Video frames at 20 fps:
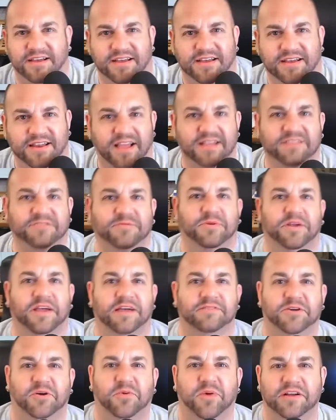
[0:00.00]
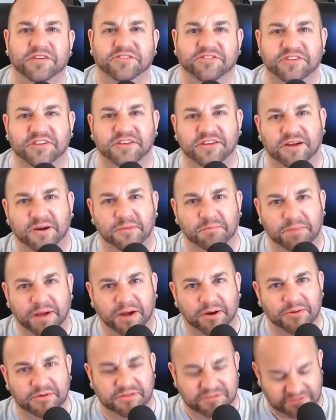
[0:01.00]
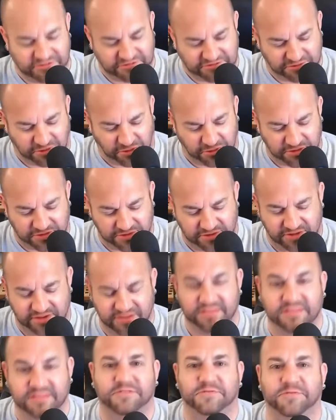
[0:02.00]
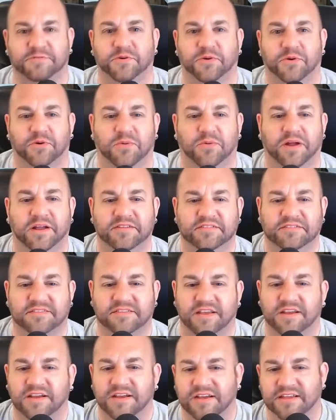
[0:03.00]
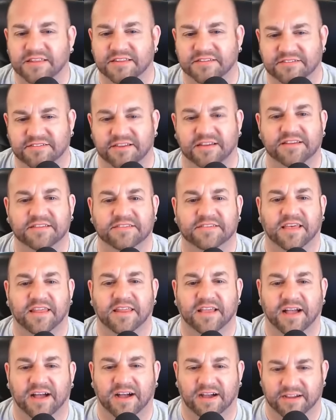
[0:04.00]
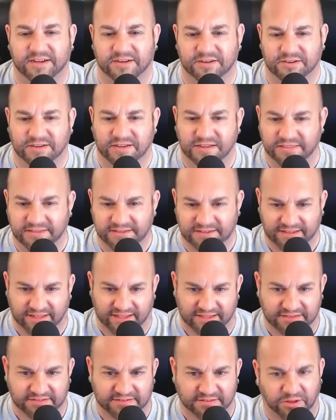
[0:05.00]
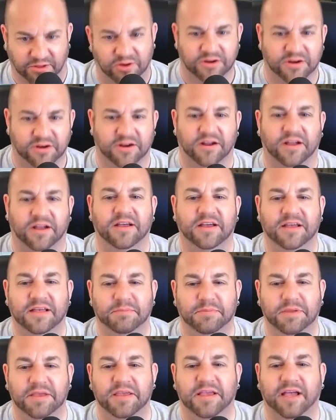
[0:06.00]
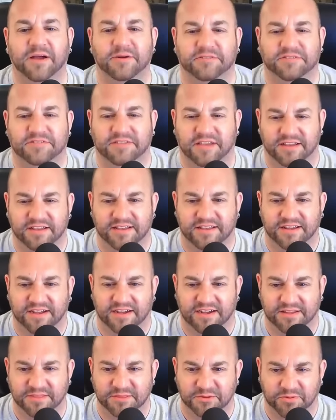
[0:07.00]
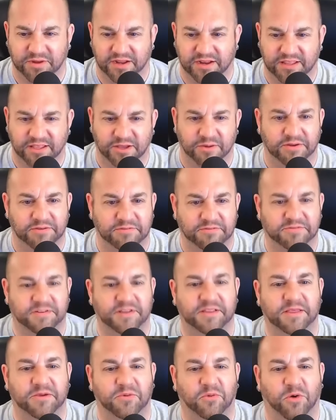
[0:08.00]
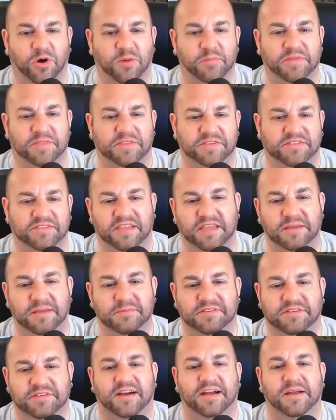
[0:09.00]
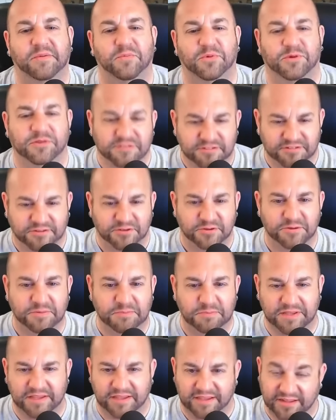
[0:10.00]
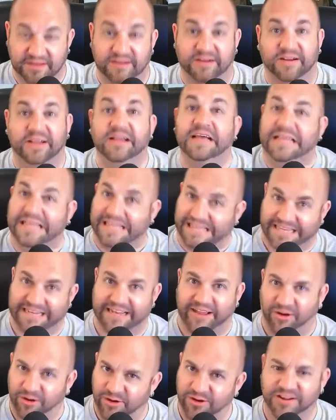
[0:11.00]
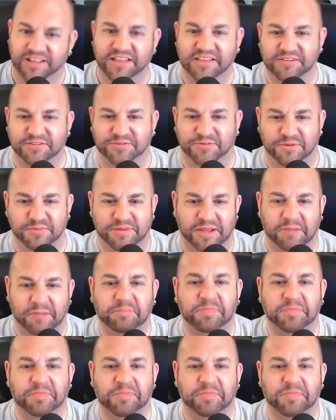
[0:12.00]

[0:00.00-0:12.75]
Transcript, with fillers: Next, we have a question about solar. This viewer writes, the sun is getting higher and the days longer. Being outside on the radio and feeling warm at the same time will soon be here. It already is for me.